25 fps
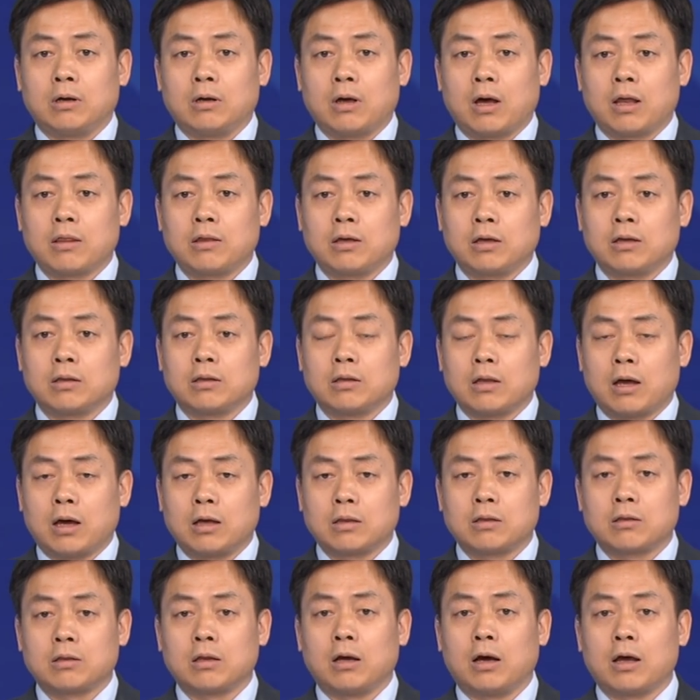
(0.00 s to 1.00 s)
I think the
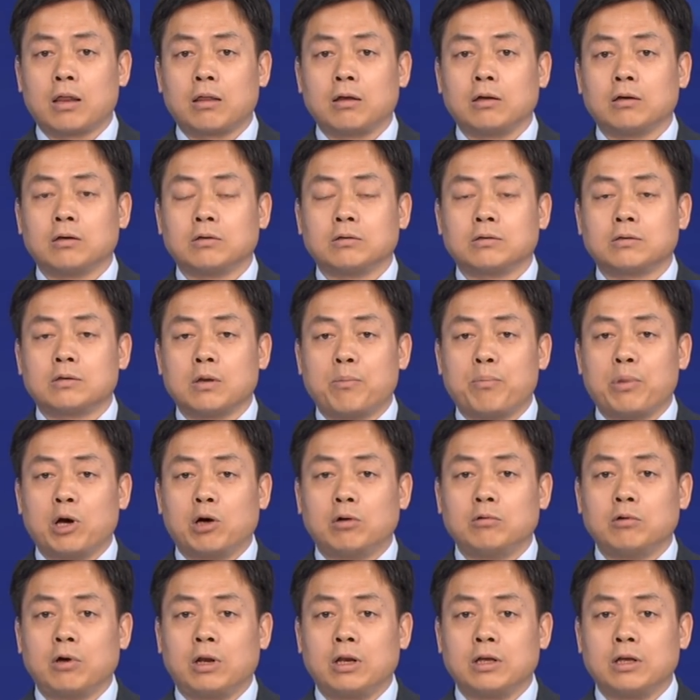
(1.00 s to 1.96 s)
Belt and Road